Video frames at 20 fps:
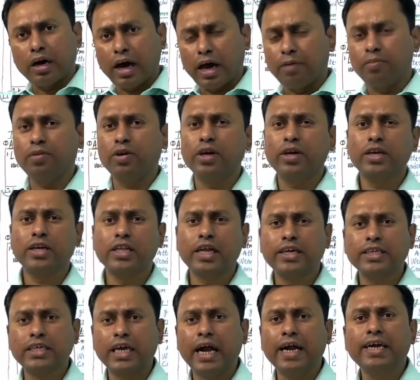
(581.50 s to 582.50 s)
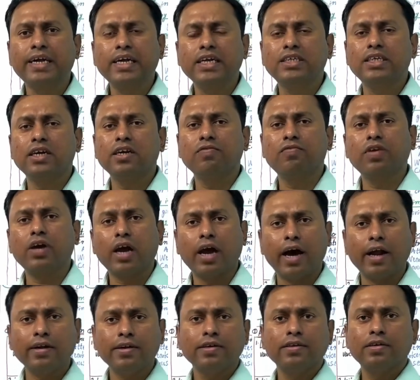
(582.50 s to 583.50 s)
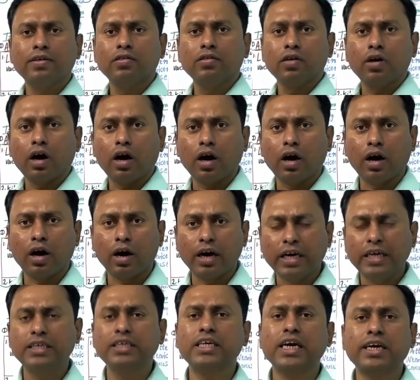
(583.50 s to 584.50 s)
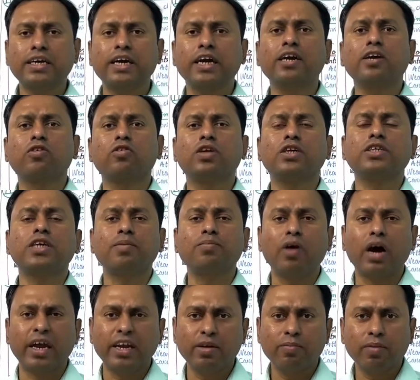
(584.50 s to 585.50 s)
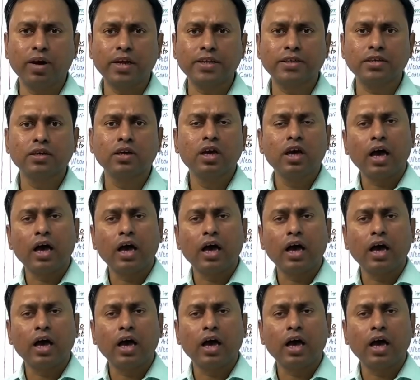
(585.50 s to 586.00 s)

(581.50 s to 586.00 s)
immunity, that is antigen we are injecting to the some animals.